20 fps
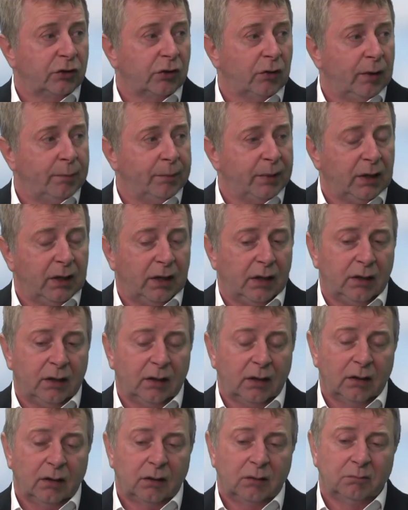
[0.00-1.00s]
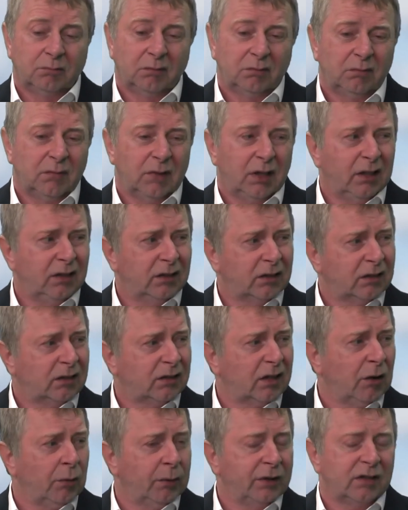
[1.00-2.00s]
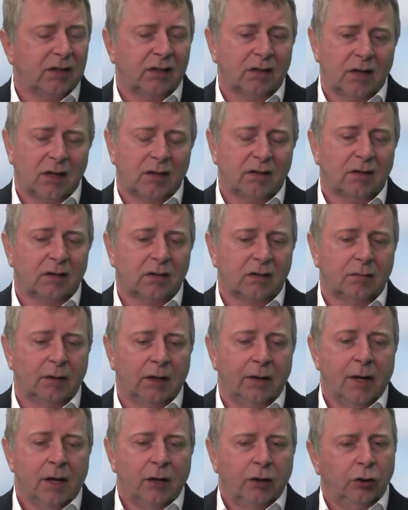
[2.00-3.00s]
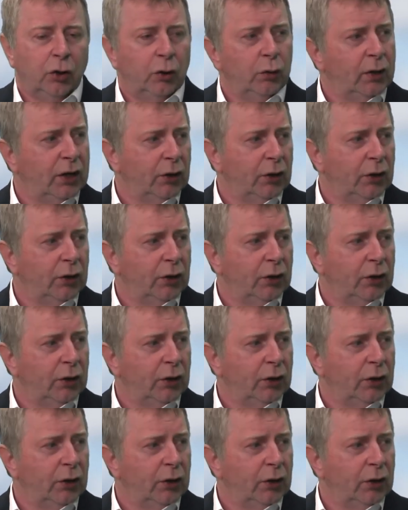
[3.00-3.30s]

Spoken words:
time being, is a sell. It's a new